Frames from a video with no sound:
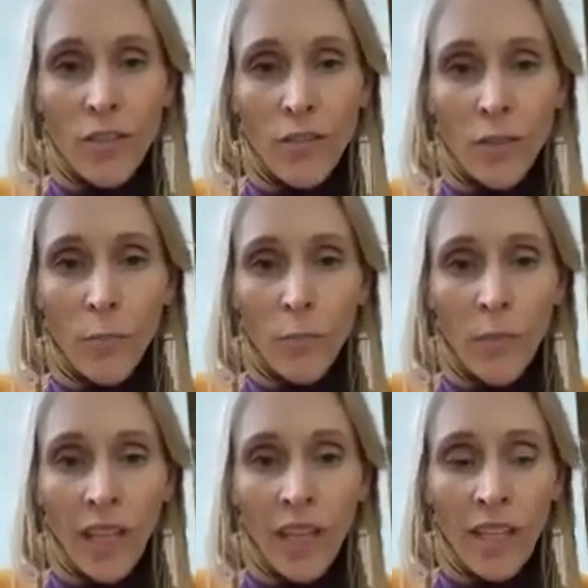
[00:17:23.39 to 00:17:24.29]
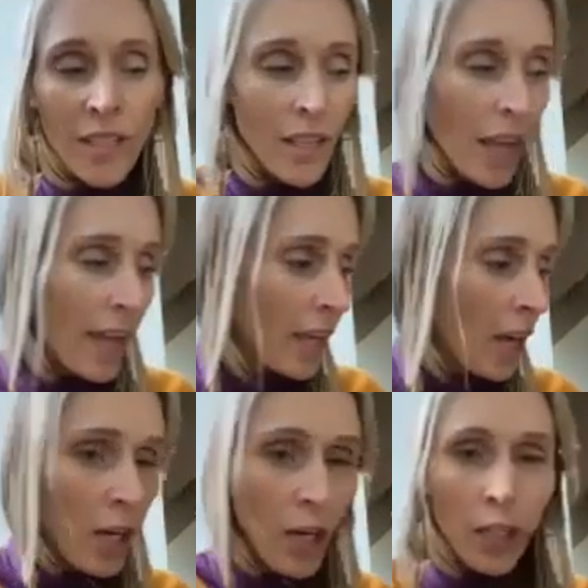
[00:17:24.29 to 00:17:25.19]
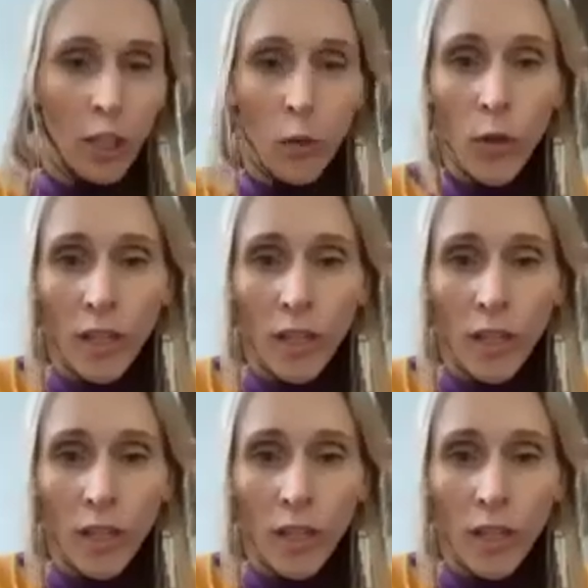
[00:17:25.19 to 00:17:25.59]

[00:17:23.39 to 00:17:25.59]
for me is like a cloak